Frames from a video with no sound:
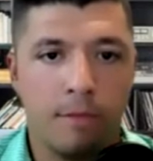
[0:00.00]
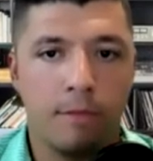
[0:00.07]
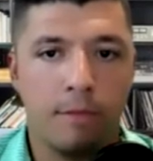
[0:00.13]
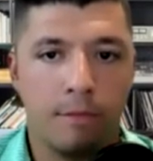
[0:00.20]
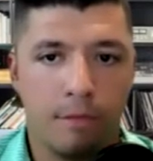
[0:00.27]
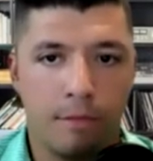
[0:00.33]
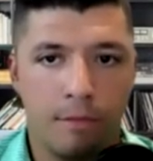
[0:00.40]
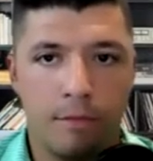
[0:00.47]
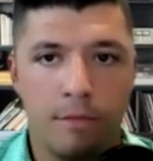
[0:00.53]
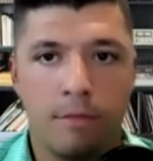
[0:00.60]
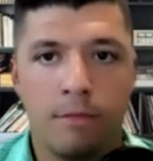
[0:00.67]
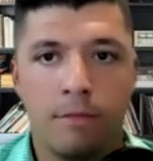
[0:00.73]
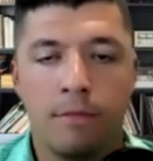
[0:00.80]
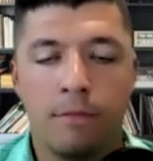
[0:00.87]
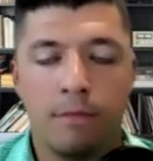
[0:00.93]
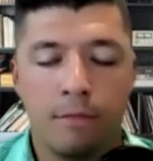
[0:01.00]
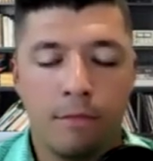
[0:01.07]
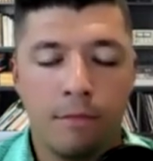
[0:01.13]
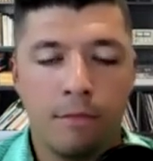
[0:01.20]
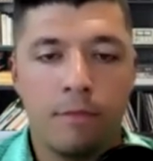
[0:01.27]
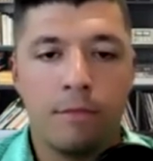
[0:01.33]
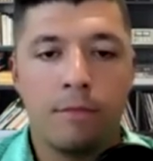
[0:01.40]

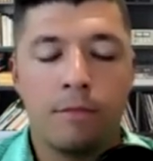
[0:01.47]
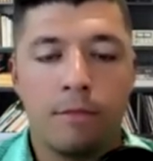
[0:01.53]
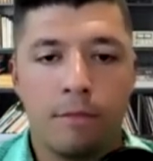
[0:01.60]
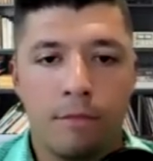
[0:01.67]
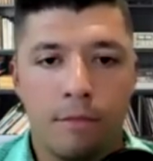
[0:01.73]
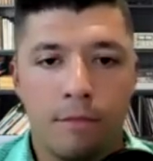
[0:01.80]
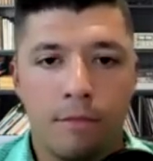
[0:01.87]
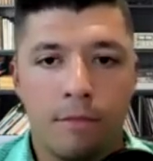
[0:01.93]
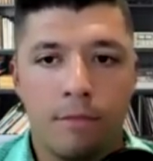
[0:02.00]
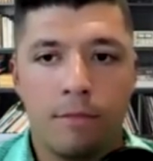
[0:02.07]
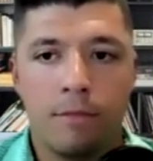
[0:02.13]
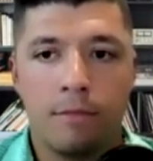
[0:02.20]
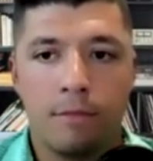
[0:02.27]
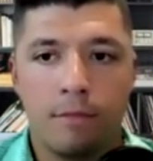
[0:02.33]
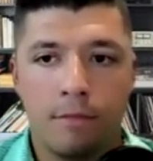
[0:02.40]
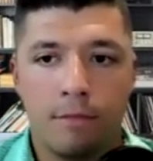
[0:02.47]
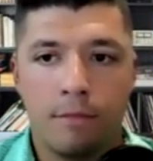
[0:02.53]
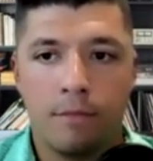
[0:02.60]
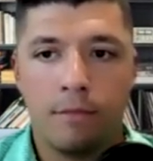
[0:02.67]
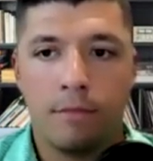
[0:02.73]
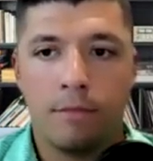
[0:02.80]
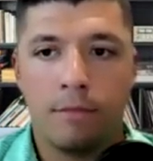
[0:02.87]

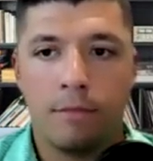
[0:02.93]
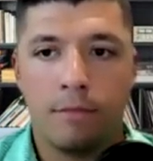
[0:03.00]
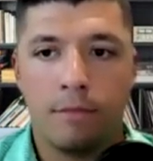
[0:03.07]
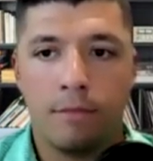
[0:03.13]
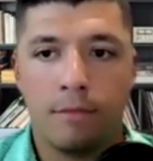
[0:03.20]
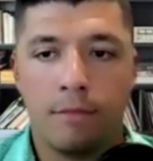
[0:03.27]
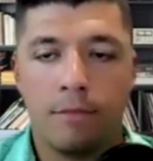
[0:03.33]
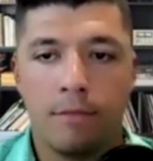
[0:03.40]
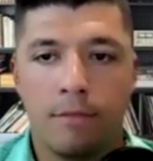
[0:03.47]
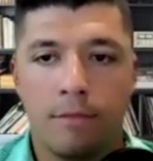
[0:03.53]
(silent)